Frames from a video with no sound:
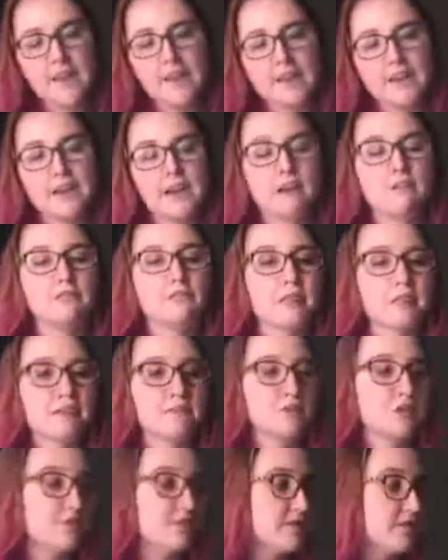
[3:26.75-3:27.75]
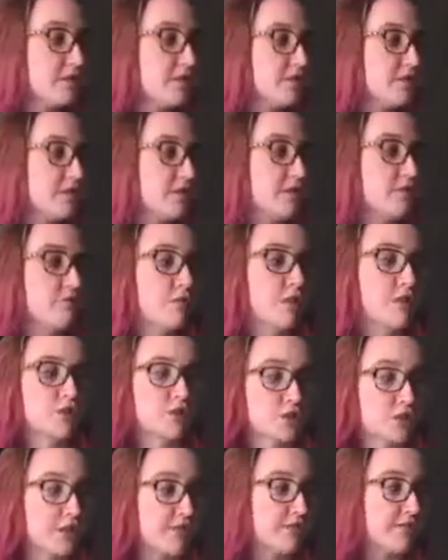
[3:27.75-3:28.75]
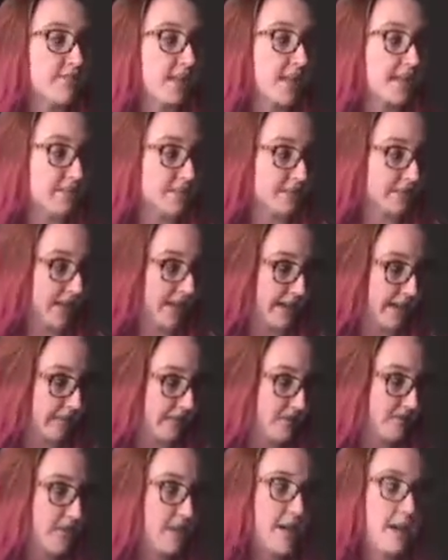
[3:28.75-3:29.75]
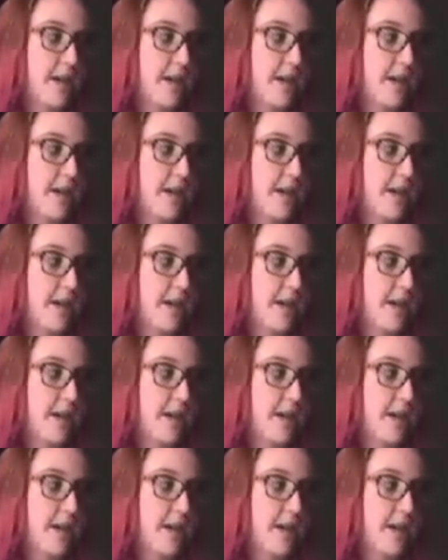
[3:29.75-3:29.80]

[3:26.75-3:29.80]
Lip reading: and how language is used to achieve that intent.